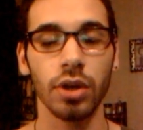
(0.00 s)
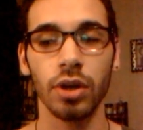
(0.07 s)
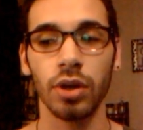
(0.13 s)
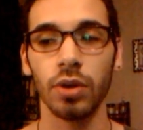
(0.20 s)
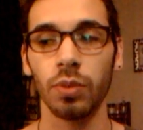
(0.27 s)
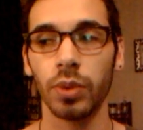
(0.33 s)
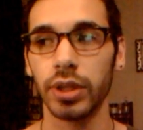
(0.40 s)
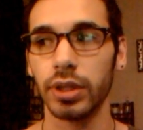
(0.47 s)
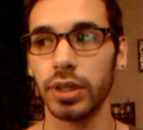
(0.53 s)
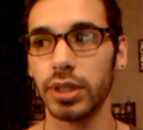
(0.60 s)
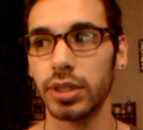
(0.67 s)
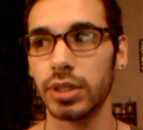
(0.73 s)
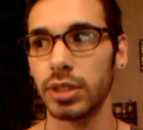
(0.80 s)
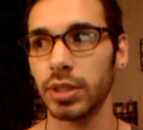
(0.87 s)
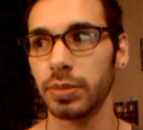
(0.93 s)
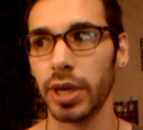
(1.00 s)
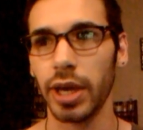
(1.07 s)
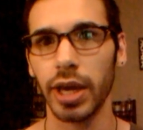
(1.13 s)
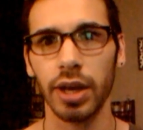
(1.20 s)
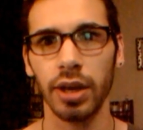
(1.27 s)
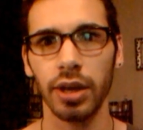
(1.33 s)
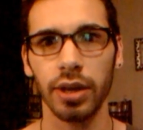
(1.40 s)
one leads to my
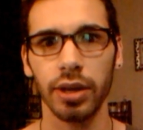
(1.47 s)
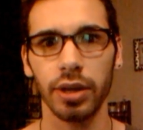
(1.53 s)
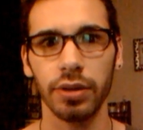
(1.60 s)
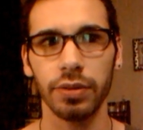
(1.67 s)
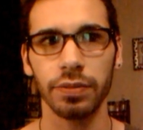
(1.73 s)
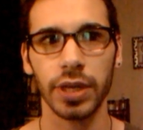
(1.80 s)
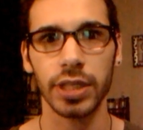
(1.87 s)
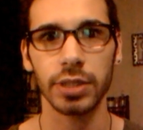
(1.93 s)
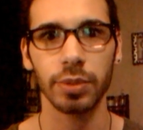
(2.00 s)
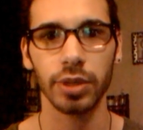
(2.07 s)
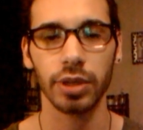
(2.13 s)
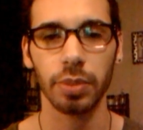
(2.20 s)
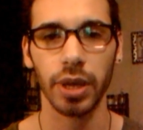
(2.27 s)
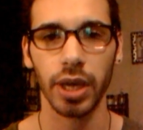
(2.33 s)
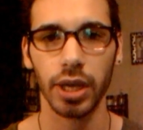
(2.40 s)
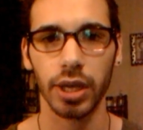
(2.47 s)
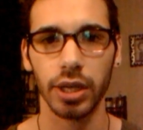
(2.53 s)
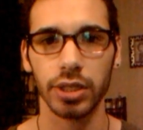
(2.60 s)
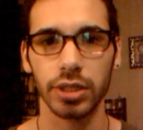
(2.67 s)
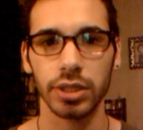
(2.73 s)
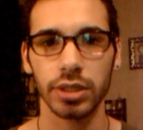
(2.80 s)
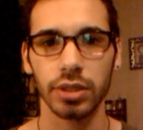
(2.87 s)
Facebook page,